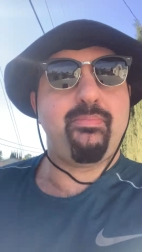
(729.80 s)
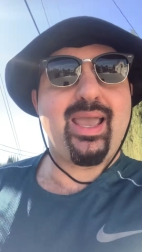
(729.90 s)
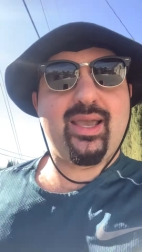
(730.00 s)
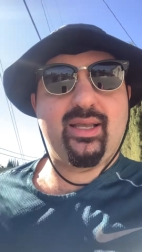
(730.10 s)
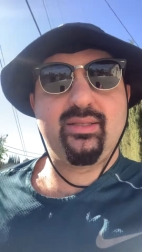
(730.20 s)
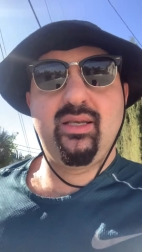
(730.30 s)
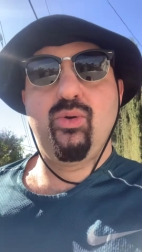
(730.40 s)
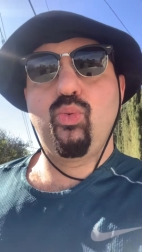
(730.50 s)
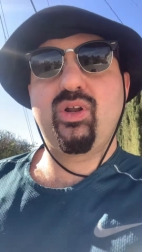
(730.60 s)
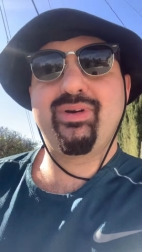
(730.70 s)
man
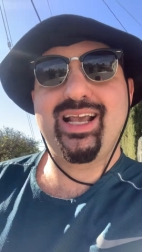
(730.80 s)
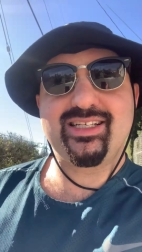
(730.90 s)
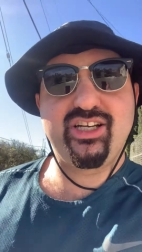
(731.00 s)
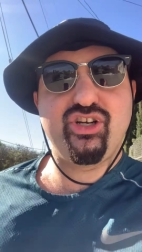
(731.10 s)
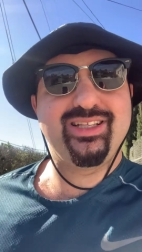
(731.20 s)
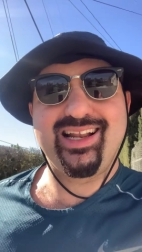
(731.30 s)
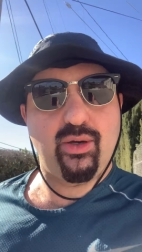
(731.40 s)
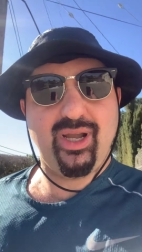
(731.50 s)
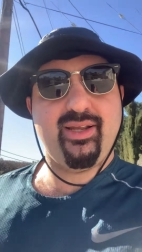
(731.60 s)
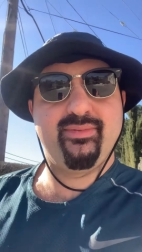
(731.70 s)
would have been executed
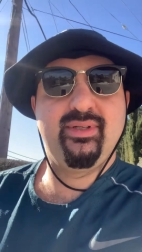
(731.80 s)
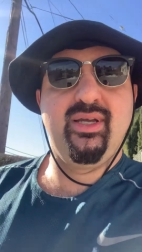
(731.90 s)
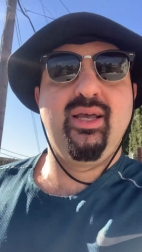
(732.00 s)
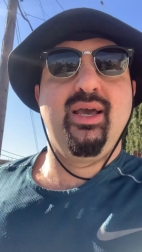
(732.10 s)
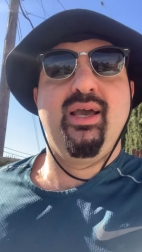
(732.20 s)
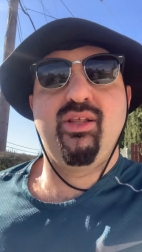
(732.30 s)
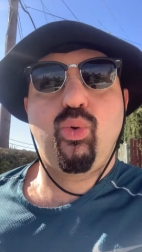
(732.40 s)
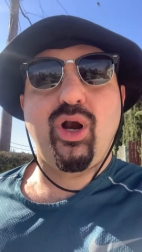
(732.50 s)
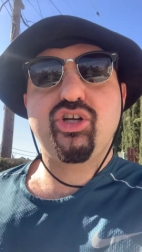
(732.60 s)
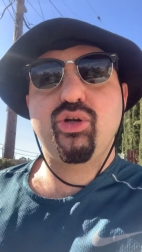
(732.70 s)
anyway. The
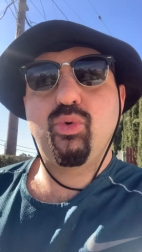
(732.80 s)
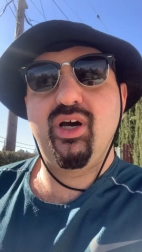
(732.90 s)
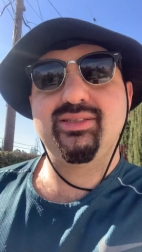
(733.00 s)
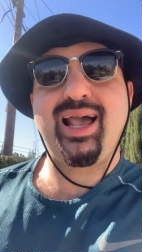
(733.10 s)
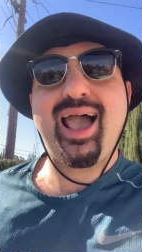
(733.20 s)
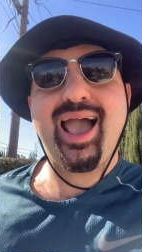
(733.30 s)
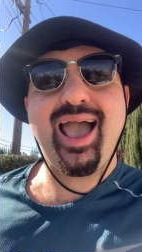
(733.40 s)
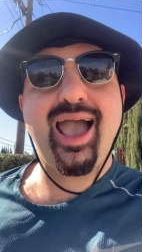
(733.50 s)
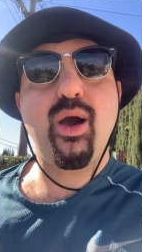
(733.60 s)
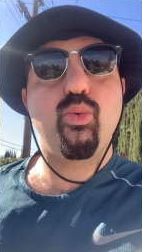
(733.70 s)
question was,
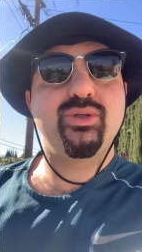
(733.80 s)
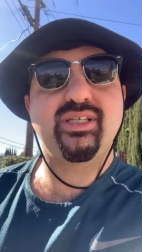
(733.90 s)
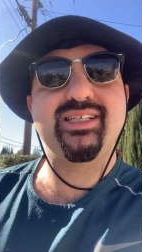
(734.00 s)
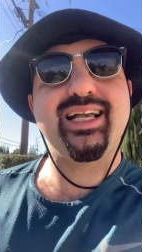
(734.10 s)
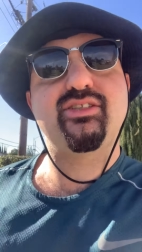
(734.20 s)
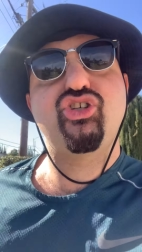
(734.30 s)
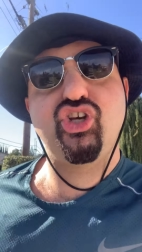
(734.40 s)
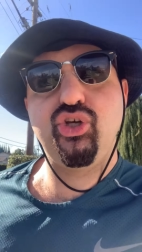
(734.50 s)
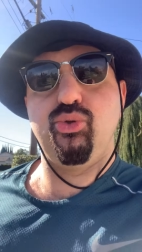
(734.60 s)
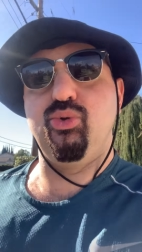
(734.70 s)
how does he get to
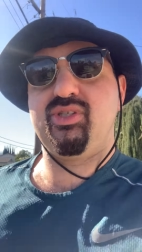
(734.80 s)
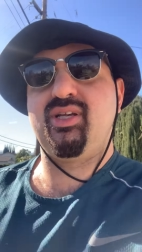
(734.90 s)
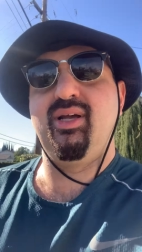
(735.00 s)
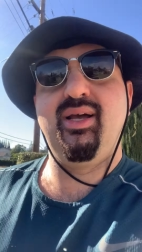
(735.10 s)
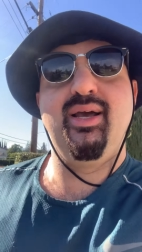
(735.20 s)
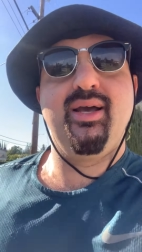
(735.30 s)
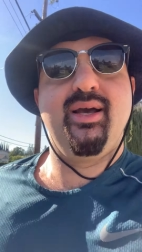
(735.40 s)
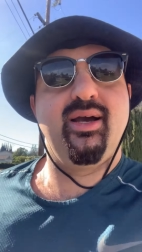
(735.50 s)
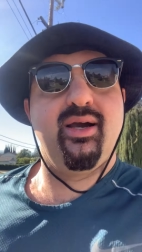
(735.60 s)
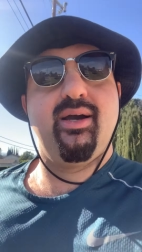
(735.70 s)
choose
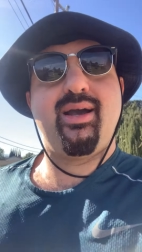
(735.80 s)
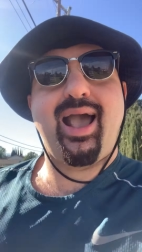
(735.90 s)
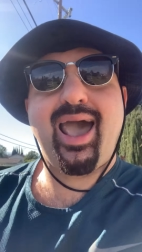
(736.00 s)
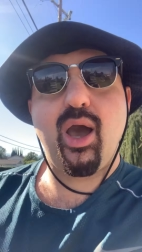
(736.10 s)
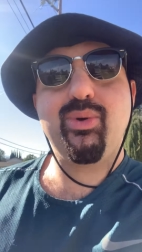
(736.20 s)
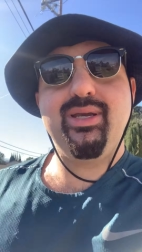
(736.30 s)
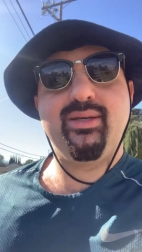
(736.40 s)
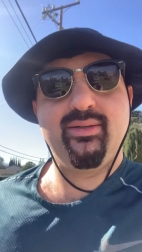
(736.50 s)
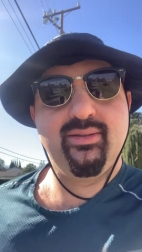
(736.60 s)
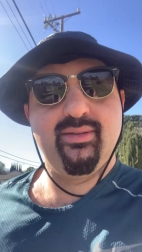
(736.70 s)
how
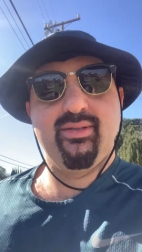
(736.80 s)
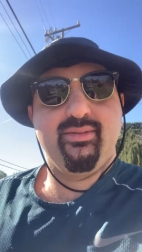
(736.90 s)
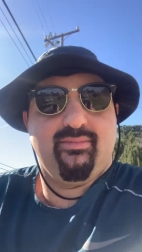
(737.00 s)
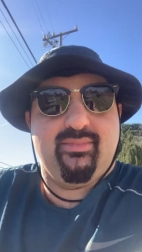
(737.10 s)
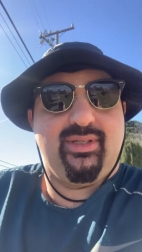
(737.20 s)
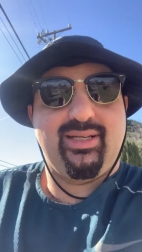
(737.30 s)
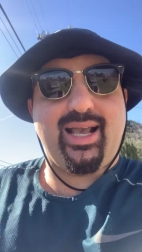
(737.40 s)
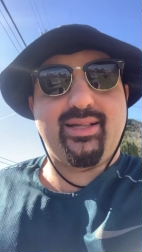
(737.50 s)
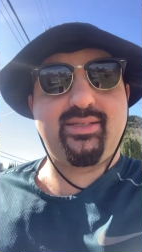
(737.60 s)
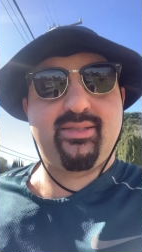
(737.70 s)
he
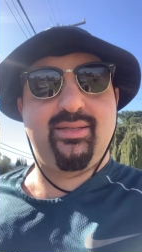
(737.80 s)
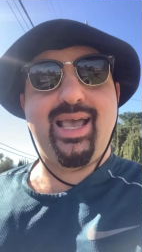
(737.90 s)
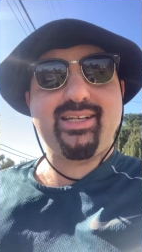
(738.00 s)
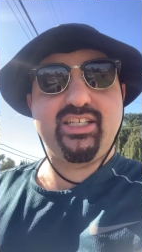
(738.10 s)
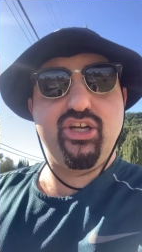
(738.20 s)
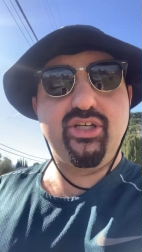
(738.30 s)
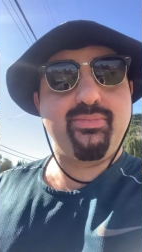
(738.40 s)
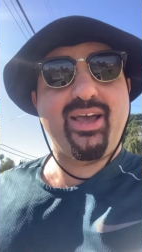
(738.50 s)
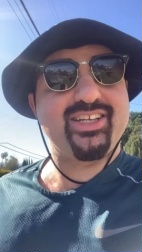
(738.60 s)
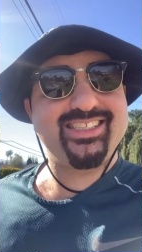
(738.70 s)
gets
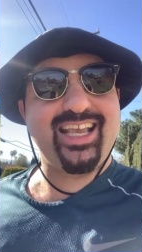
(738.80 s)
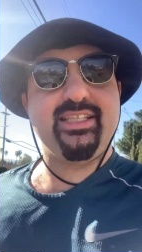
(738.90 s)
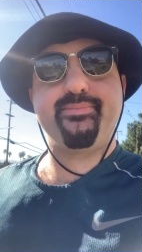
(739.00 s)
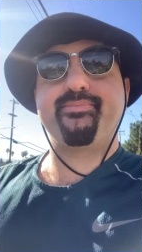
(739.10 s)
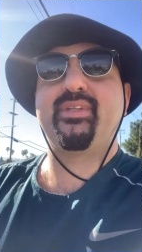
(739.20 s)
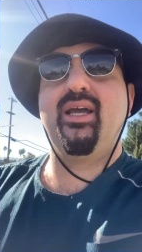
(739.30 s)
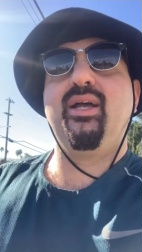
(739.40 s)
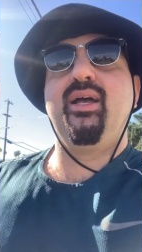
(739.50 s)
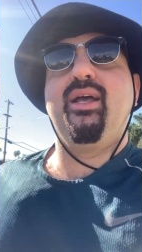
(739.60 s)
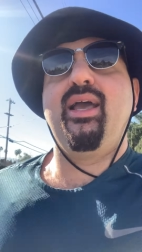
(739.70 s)
executed by the state?
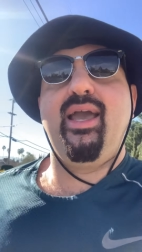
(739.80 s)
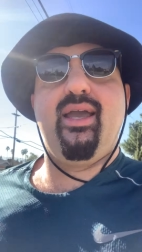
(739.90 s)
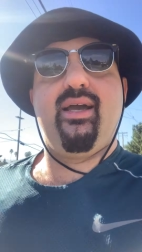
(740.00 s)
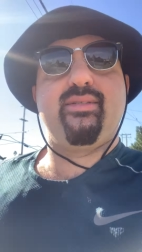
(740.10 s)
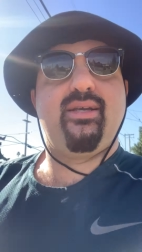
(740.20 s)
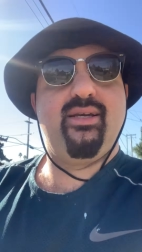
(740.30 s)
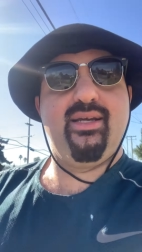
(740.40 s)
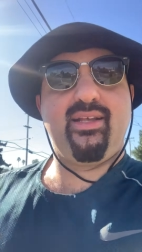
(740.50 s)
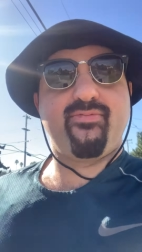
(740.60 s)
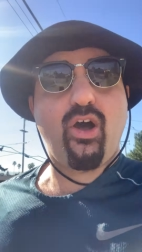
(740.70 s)
And
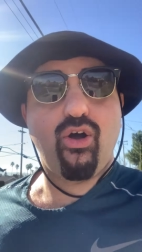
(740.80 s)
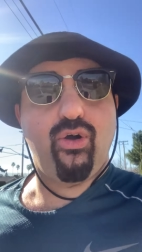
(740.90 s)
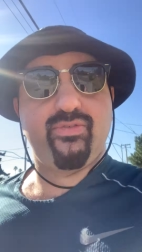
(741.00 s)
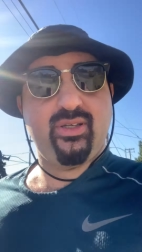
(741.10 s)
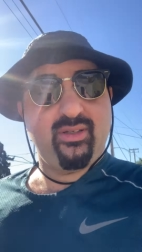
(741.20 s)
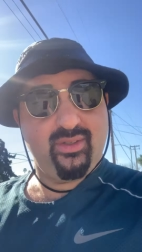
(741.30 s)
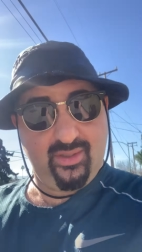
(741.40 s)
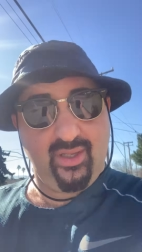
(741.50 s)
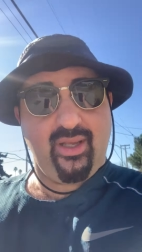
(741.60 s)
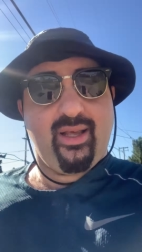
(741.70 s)
it involved
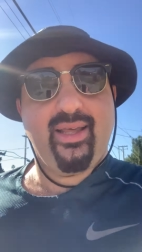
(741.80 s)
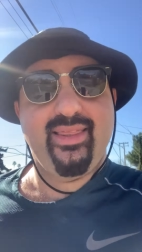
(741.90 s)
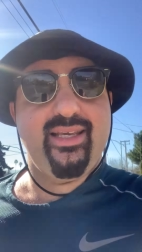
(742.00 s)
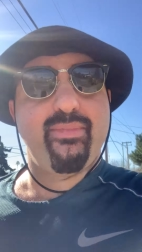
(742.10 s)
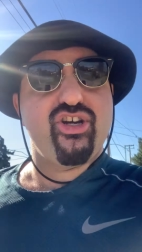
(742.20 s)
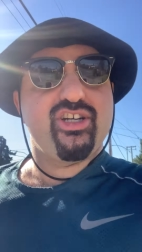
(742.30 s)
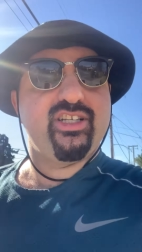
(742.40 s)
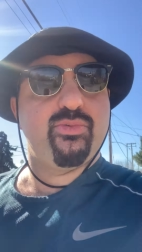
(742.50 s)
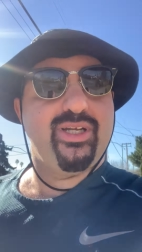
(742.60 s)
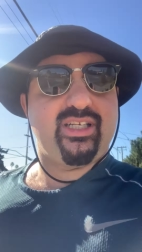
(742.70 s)
the
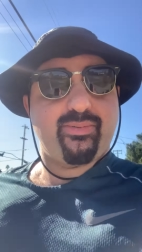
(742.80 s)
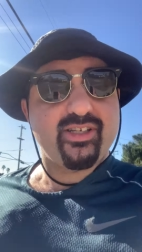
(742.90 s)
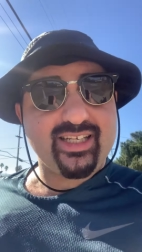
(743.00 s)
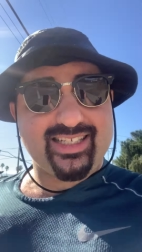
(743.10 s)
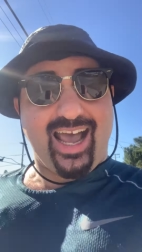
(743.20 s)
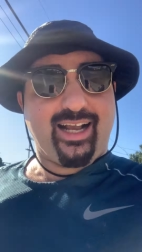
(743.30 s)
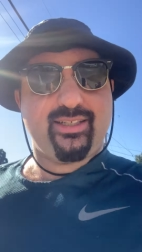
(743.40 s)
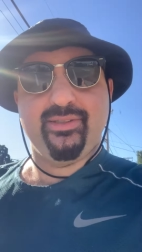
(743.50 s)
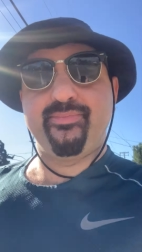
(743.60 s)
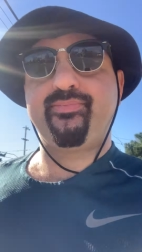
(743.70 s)
Americans with Disabilities Act